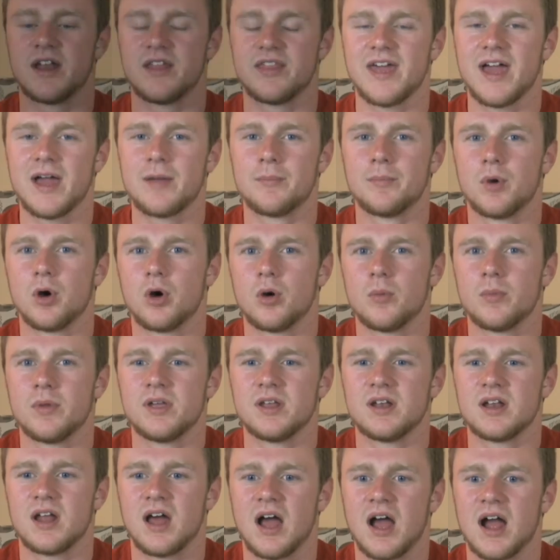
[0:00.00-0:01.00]
at that
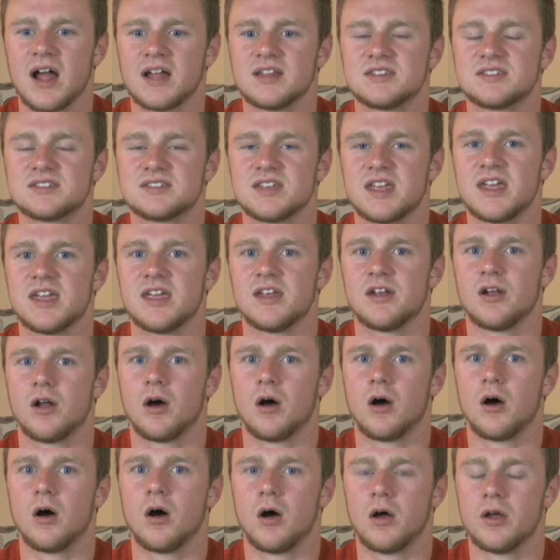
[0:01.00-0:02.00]
moment, I'd say
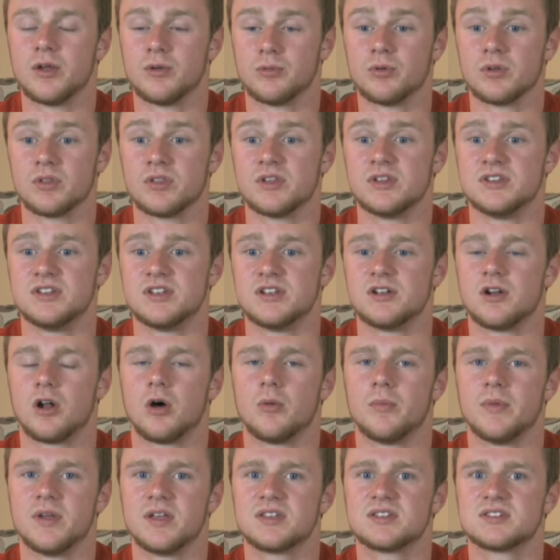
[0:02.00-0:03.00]
it really did
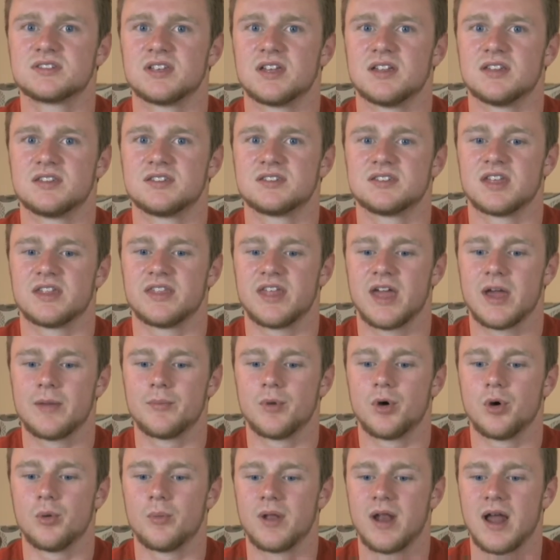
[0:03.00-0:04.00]
all make sense. At that
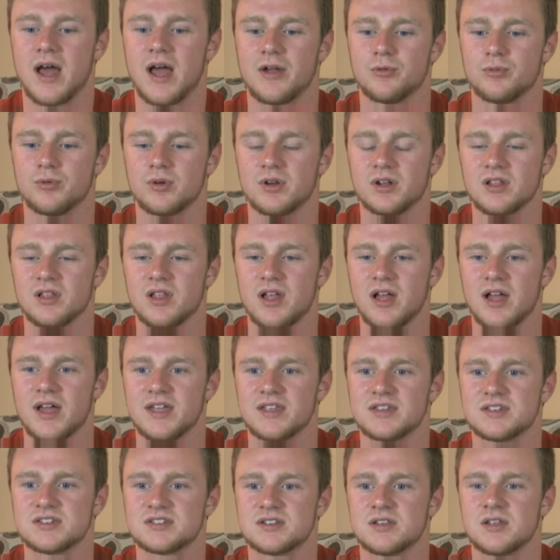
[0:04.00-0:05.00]
moment, I
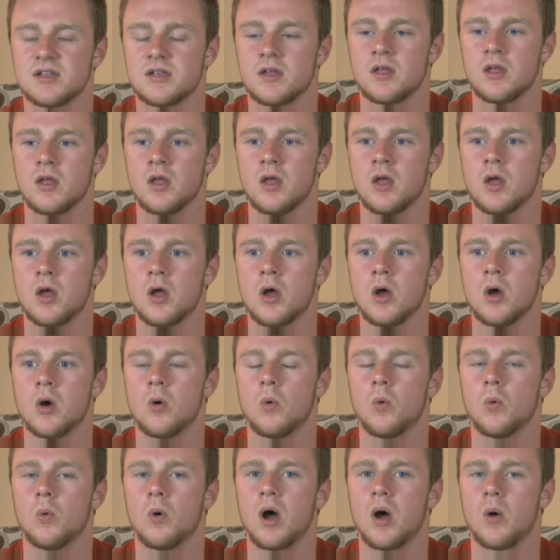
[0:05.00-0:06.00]
realized
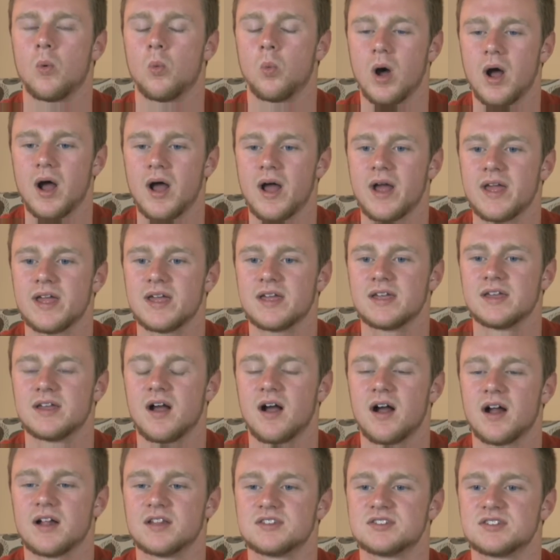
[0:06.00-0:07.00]
why
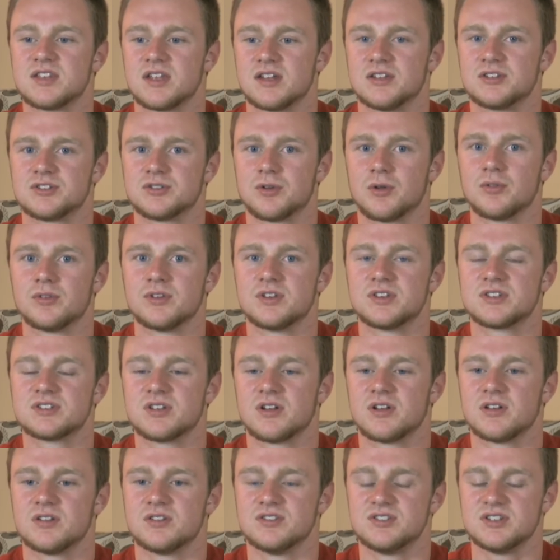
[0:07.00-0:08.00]
God sent his only
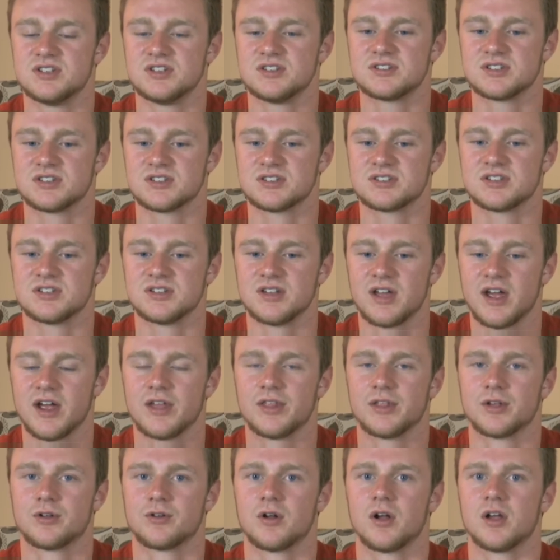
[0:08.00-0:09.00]
son, Jesus, to
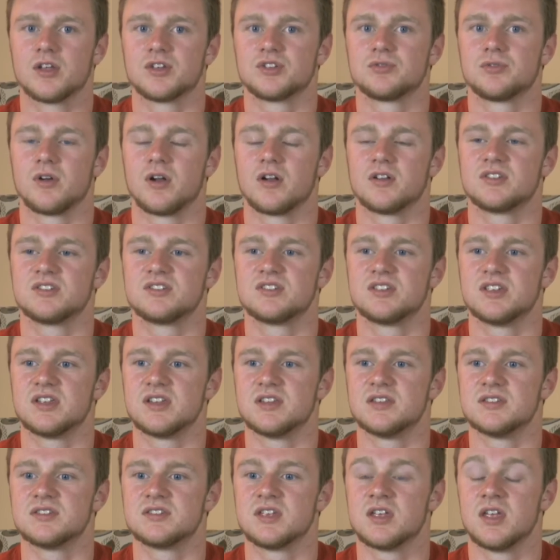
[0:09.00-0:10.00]
die on the cross for our
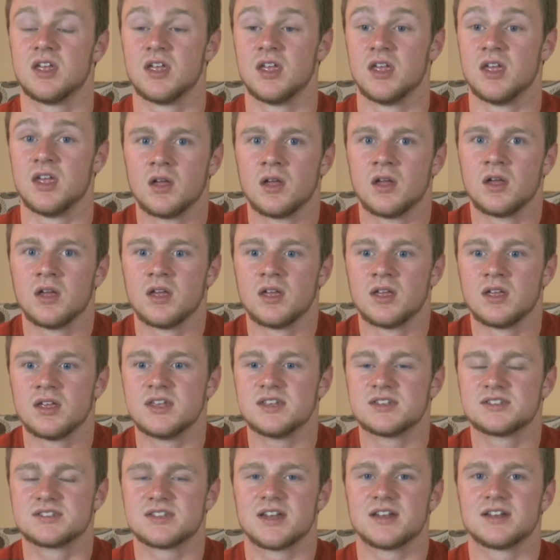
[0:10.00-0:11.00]
sins.
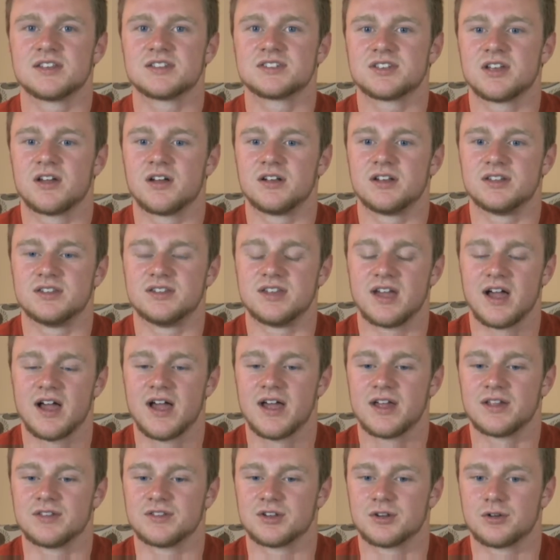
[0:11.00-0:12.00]
He sent his son to
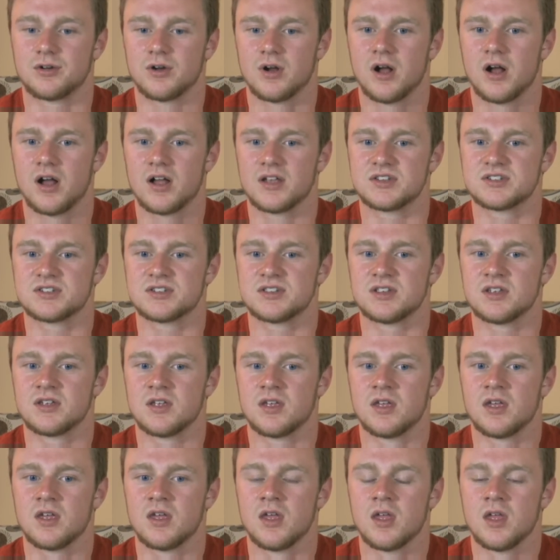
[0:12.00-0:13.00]
die on the cross
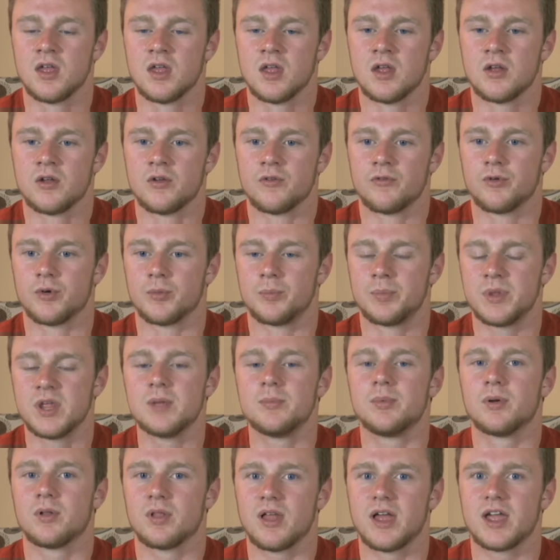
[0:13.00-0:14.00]
for
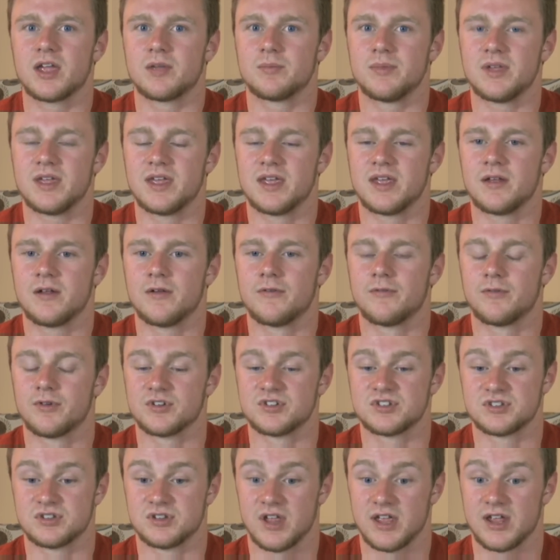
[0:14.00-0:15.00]
people like me,
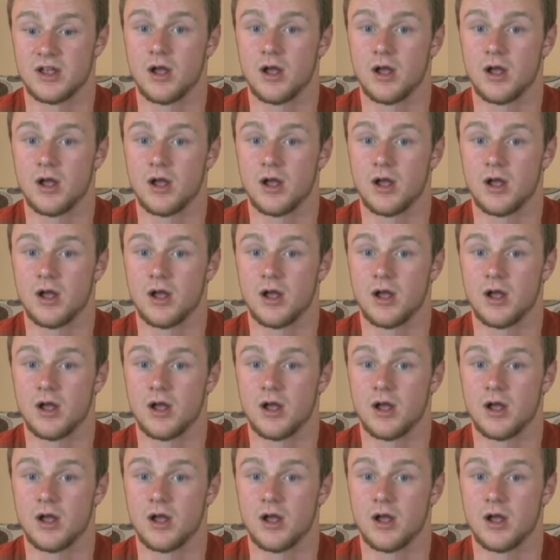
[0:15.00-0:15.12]
for like